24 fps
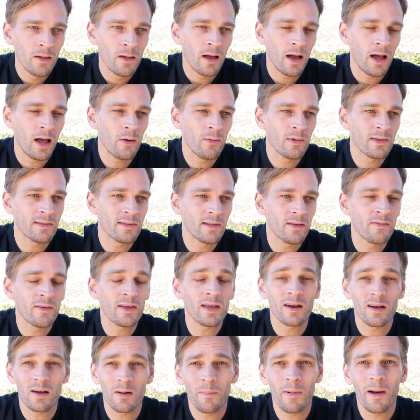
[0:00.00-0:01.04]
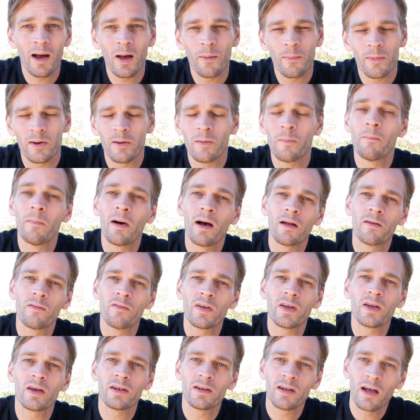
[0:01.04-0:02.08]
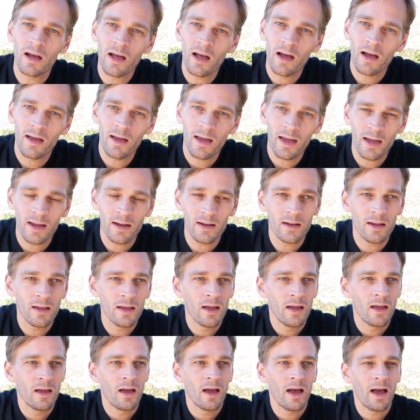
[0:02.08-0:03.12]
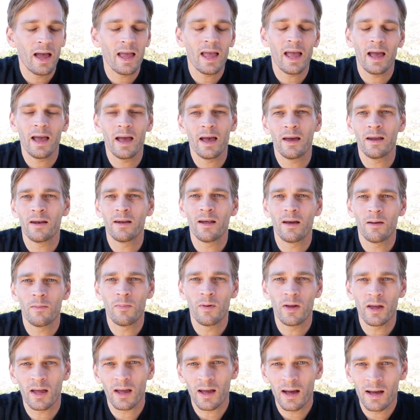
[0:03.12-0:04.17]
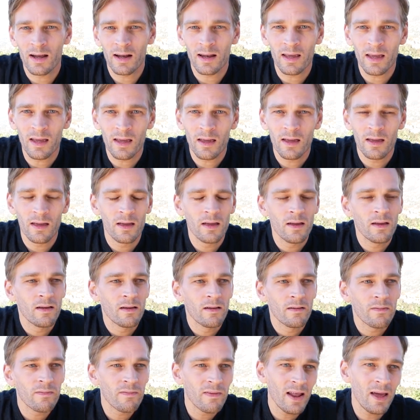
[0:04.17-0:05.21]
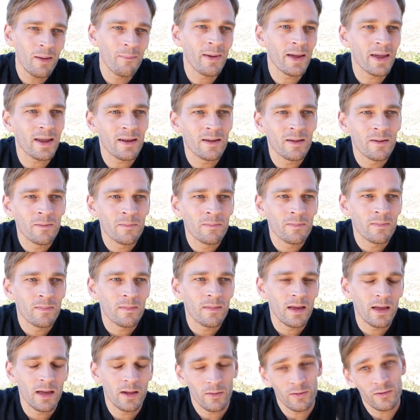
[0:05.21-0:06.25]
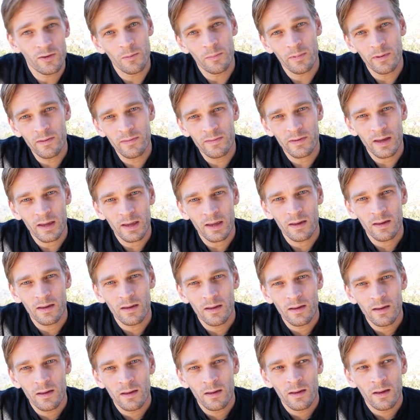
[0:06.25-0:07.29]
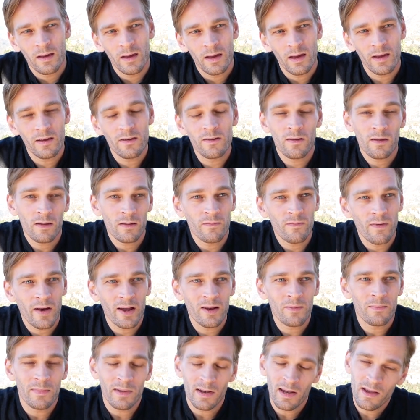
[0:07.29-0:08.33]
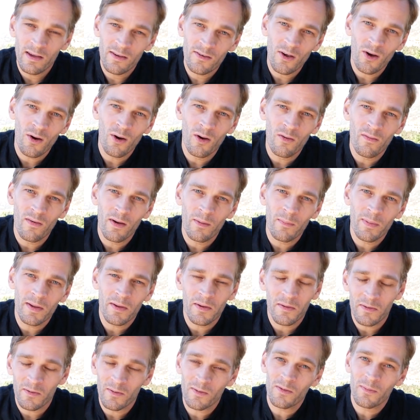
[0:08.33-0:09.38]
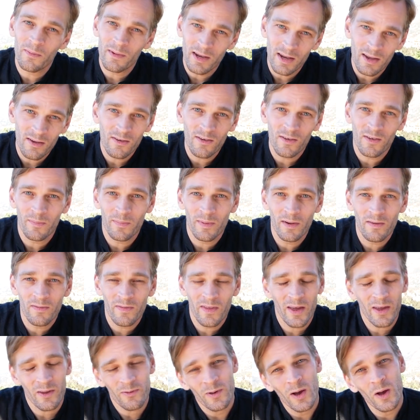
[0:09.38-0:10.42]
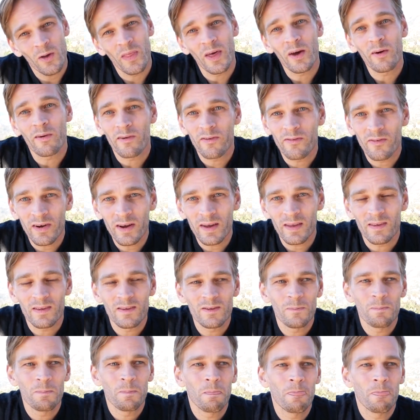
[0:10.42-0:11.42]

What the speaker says: I was living in an apartment in Malviya Nagar, and I had a Bengali flatmate, and it was her birthday. And she invited Manisha over because it was Manisha's birthday as well. They were friends.